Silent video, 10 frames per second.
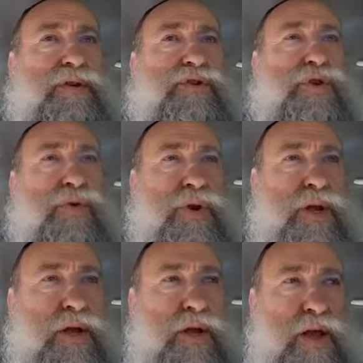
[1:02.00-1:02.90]

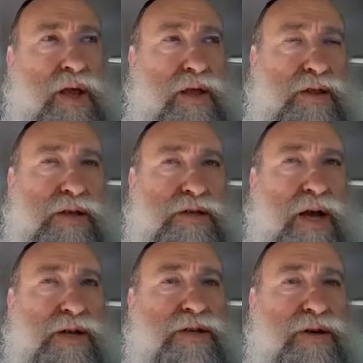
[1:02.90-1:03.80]
shooting, he
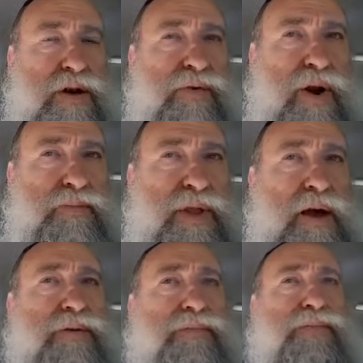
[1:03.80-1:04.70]
decides he's going to run him
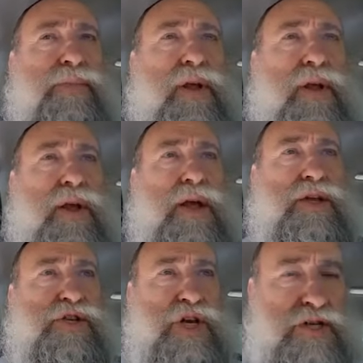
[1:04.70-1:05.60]
down. He
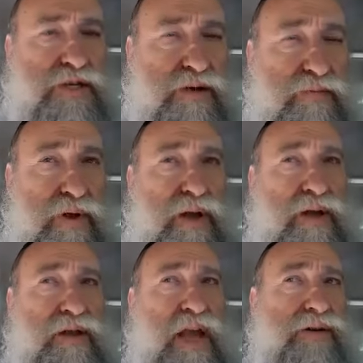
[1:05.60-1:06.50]
chases him,
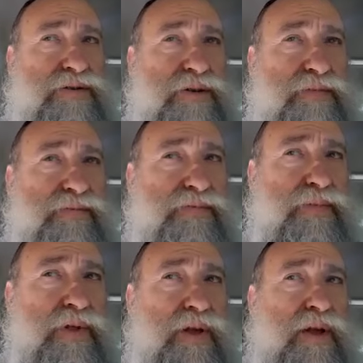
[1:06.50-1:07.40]
he tackles him,
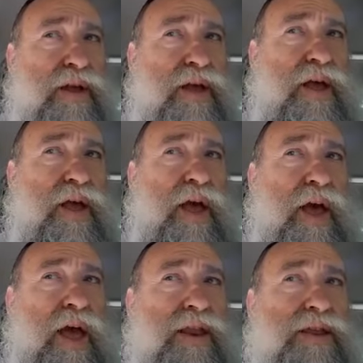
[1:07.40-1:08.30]

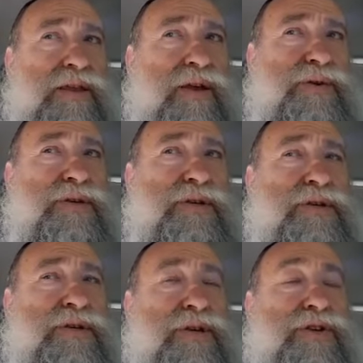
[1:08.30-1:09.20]
and he notices
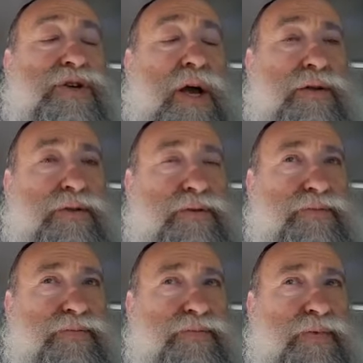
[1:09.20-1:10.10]
it's a child.
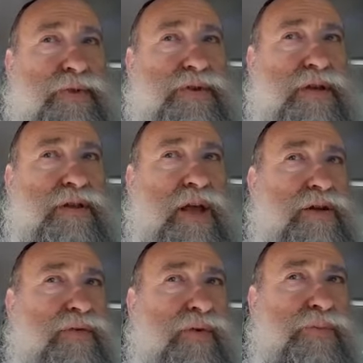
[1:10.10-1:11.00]
It's a
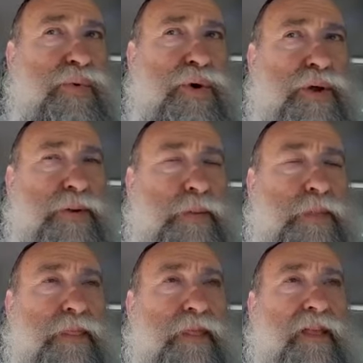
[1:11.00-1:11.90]
10-year-old boy.
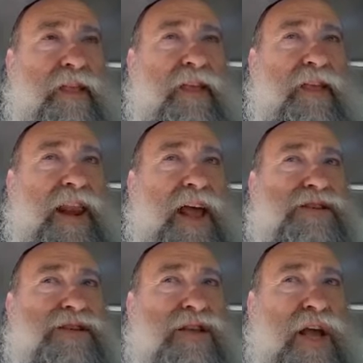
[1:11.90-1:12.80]
And
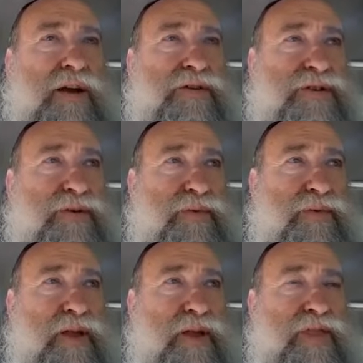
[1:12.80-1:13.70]
as he tackles him,
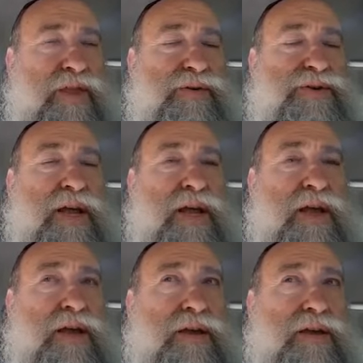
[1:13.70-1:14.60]
there is
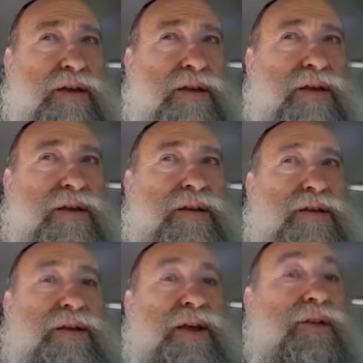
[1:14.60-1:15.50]
a
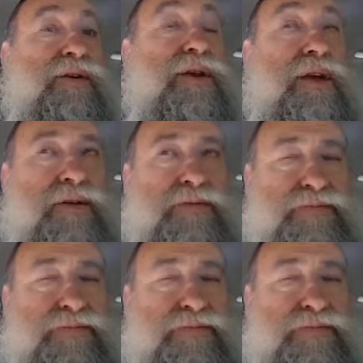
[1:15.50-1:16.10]
Chanukah